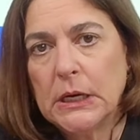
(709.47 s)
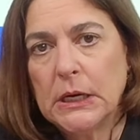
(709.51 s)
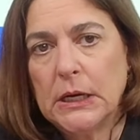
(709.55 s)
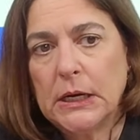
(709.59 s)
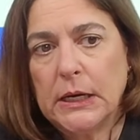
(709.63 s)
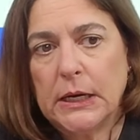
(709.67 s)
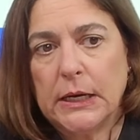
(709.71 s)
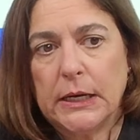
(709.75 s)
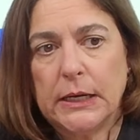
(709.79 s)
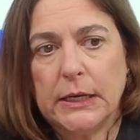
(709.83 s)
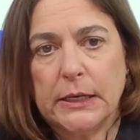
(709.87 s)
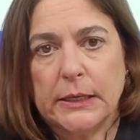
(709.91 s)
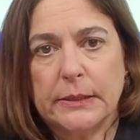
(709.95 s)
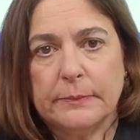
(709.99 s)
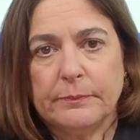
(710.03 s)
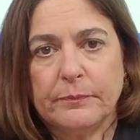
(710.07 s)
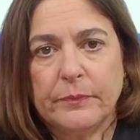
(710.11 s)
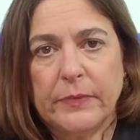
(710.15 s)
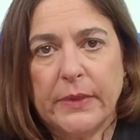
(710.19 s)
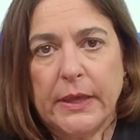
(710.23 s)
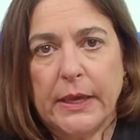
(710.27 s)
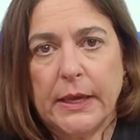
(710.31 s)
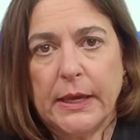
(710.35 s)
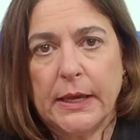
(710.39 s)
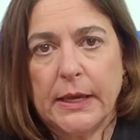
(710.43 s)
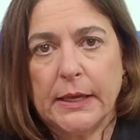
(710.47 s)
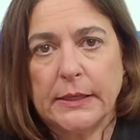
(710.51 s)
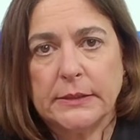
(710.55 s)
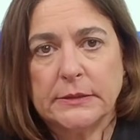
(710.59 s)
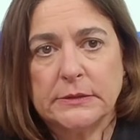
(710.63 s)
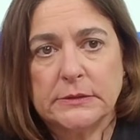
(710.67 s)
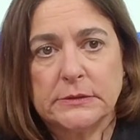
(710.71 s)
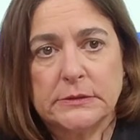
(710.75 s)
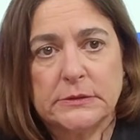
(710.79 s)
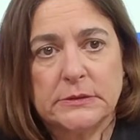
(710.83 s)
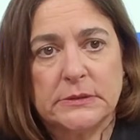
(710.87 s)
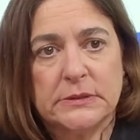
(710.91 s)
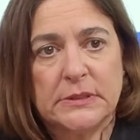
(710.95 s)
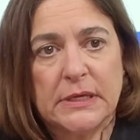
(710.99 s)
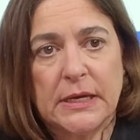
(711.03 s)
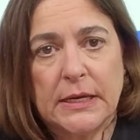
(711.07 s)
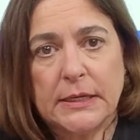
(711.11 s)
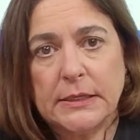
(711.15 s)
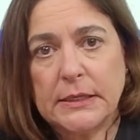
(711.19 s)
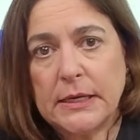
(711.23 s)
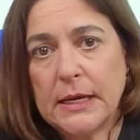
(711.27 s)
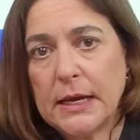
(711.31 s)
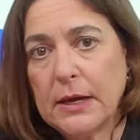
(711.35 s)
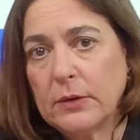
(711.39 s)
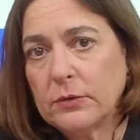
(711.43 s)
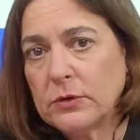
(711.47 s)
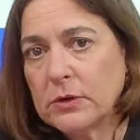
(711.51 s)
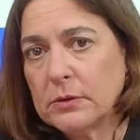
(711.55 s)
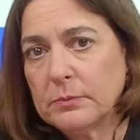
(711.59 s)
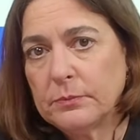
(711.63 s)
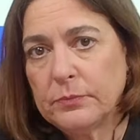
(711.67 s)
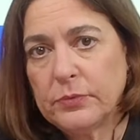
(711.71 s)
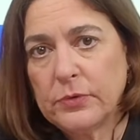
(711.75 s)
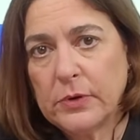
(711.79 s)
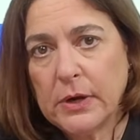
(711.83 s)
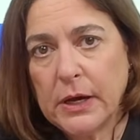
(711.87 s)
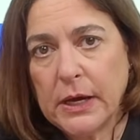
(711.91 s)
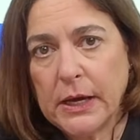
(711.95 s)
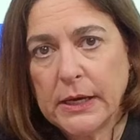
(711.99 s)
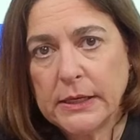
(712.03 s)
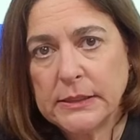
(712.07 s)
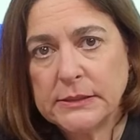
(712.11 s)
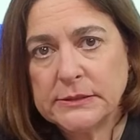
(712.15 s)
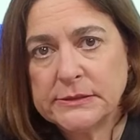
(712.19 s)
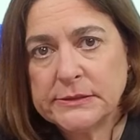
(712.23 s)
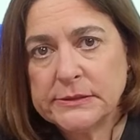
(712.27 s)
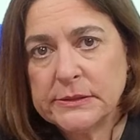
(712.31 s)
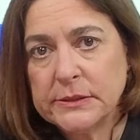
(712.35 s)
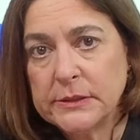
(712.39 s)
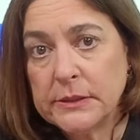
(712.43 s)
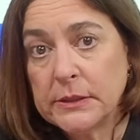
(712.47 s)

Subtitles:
And they now comprise